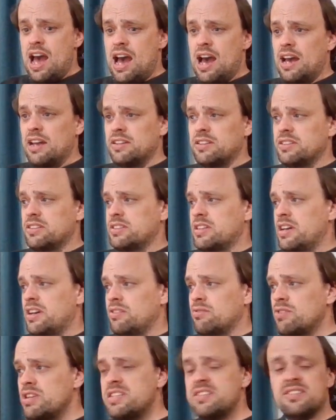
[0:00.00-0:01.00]
and
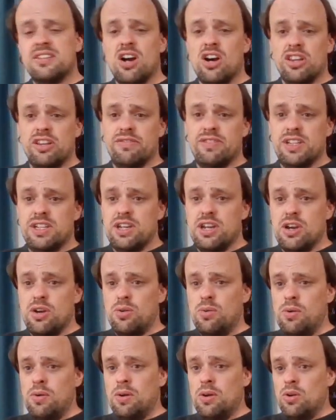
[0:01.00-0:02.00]
restart the
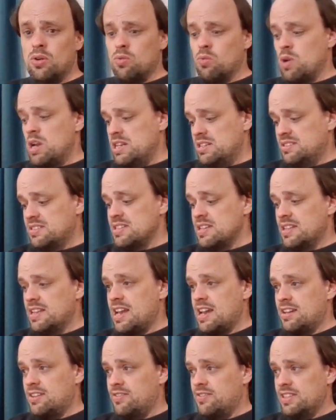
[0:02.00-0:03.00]
video when it's near
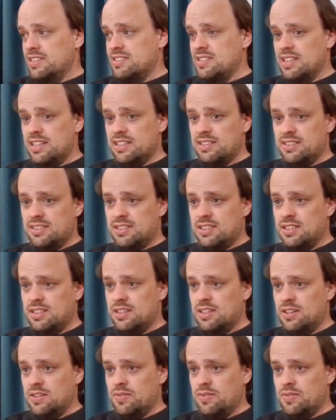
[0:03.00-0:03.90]
the end of this list.